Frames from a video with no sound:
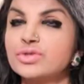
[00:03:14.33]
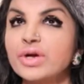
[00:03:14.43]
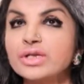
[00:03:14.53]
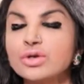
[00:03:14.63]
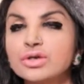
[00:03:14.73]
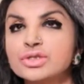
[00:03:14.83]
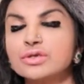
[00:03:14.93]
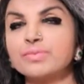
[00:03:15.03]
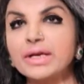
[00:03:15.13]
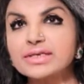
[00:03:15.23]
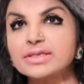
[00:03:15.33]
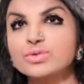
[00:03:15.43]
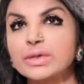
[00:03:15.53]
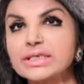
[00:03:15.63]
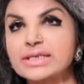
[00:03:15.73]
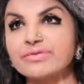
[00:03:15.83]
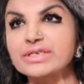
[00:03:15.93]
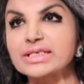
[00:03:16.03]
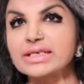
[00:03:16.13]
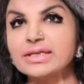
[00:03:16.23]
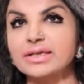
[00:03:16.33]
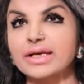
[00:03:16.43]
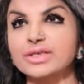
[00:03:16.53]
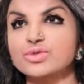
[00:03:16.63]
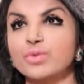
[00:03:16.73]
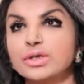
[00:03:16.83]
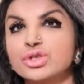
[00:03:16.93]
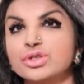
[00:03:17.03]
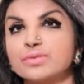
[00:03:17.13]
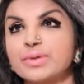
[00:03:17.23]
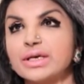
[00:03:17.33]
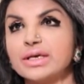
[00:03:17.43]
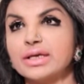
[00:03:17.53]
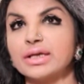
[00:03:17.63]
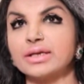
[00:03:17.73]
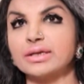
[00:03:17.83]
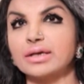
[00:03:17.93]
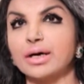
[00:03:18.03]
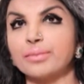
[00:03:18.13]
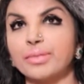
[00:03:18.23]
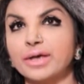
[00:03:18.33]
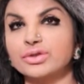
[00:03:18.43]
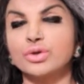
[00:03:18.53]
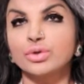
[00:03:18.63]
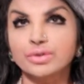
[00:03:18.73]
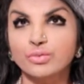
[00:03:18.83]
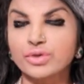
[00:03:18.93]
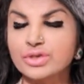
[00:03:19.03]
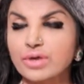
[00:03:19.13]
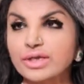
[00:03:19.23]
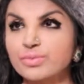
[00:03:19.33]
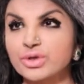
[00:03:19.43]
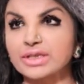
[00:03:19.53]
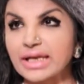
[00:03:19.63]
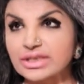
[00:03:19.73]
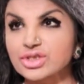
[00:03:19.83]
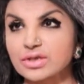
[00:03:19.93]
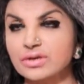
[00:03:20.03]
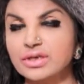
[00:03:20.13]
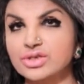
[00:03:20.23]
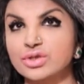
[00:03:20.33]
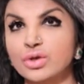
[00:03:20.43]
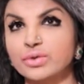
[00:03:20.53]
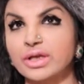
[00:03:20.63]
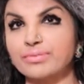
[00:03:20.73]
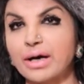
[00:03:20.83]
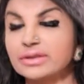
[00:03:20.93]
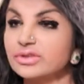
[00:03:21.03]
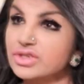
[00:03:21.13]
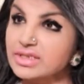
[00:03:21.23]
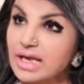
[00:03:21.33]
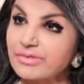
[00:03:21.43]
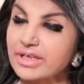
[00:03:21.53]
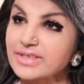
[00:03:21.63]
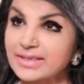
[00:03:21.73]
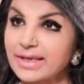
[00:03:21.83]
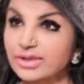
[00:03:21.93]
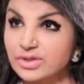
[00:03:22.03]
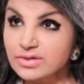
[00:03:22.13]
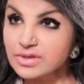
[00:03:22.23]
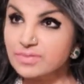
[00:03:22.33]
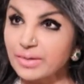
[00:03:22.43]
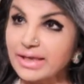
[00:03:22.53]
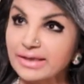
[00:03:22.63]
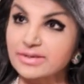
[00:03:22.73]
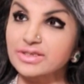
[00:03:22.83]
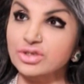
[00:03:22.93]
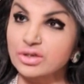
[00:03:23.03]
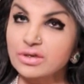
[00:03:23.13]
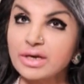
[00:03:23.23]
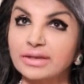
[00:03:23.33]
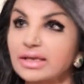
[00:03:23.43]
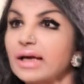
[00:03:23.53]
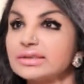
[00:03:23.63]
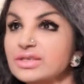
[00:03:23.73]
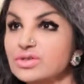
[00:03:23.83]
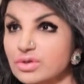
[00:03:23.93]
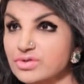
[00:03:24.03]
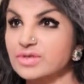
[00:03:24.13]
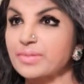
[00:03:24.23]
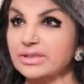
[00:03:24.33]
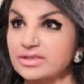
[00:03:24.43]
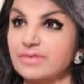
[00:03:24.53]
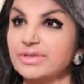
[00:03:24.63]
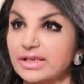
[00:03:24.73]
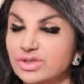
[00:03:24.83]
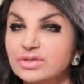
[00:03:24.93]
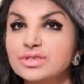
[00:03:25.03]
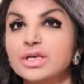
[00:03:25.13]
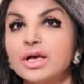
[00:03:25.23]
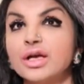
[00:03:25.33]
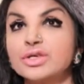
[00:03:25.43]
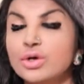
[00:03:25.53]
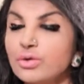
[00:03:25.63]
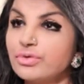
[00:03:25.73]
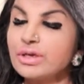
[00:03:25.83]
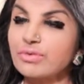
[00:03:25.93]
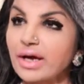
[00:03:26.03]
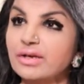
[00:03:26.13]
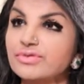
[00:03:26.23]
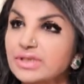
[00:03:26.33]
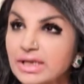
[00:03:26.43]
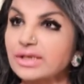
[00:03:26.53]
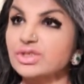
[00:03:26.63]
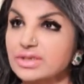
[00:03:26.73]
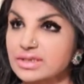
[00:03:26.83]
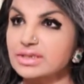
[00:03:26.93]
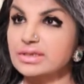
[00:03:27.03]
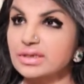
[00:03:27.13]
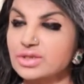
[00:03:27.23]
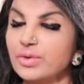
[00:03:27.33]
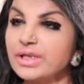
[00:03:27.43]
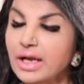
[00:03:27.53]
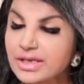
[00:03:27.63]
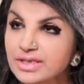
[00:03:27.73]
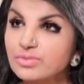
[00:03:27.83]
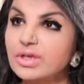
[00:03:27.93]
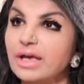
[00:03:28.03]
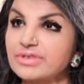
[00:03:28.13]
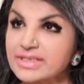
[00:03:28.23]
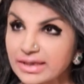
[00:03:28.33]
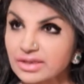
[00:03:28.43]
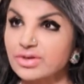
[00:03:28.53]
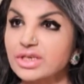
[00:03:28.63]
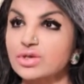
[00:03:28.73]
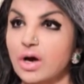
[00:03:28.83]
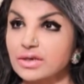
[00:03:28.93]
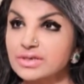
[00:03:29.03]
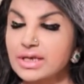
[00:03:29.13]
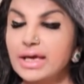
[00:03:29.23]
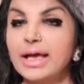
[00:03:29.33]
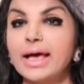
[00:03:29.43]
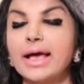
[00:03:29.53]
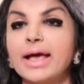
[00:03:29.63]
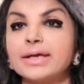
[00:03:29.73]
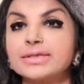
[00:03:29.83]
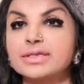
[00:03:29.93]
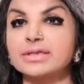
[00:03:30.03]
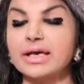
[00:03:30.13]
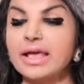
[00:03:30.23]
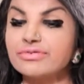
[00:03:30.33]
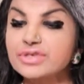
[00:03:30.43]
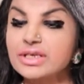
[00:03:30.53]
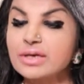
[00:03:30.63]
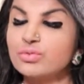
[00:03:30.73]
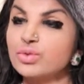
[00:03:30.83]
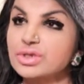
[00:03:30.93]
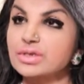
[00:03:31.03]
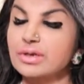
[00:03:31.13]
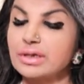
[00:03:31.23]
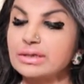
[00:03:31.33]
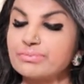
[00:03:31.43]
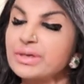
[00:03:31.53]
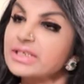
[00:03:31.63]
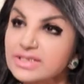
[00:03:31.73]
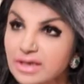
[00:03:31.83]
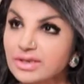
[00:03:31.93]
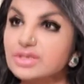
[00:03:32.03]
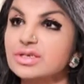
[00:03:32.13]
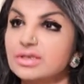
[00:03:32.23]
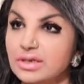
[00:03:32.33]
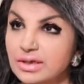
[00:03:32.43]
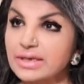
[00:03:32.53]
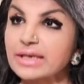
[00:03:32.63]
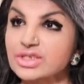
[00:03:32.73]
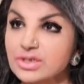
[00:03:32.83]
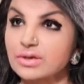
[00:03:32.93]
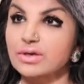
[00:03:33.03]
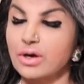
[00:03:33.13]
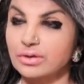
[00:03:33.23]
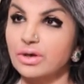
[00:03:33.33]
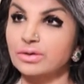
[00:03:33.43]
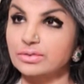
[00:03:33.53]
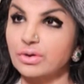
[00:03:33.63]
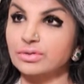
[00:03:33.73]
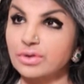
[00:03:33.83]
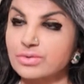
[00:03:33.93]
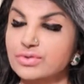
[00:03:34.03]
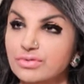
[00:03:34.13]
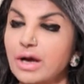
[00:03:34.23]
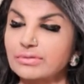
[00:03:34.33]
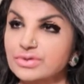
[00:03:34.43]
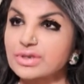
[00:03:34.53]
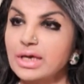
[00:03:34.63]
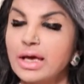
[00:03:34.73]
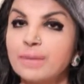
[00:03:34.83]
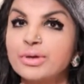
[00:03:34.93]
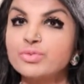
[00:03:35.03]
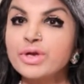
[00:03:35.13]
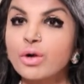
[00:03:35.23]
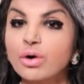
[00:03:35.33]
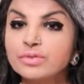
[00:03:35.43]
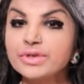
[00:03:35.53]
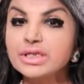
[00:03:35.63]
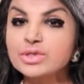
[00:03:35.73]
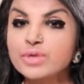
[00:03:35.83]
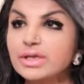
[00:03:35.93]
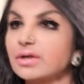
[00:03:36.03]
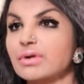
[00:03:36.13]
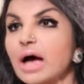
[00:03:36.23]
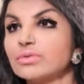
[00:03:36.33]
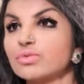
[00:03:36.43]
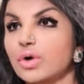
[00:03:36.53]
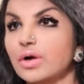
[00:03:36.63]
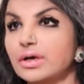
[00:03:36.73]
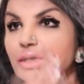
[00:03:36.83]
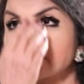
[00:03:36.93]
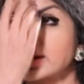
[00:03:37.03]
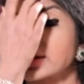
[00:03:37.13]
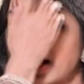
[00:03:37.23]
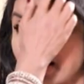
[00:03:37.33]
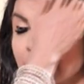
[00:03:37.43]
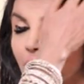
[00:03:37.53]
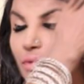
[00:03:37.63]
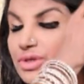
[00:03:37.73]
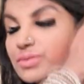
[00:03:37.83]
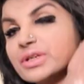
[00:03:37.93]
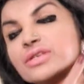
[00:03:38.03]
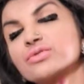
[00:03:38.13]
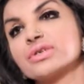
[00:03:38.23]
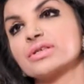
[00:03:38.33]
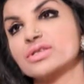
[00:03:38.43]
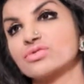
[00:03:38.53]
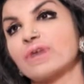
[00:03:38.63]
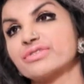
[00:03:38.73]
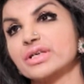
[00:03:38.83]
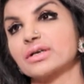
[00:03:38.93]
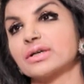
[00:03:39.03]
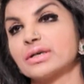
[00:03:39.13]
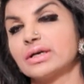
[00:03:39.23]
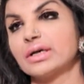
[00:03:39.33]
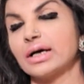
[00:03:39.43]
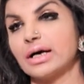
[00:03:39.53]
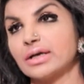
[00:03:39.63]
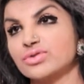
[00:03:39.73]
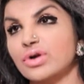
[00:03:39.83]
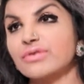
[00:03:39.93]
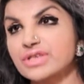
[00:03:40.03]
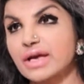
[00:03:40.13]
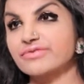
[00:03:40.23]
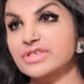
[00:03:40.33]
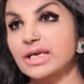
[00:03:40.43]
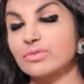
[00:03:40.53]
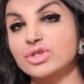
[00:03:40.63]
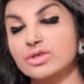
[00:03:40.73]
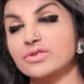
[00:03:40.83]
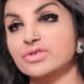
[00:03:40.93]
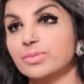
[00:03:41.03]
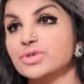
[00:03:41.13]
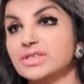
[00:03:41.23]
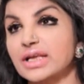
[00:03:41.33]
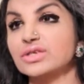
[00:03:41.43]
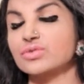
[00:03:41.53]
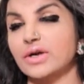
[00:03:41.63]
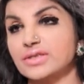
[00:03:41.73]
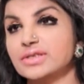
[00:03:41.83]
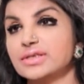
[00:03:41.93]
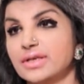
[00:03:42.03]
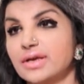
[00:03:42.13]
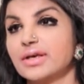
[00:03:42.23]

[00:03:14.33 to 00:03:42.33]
The trade talks took place in 2017. The next one should be in, we'll try to put it next year. As you know that Bangladesh is having its elections by the end of this year, and Thailand is also expected to have elections. So hopefully right after the elections, 2019, we'll have the second trade talks. And the FTA would be discussed next year on those grounds. But we are already doing the groundwork. The Thai Commerce Ministry is drafting a draft FTA, which they're supposed to send to us.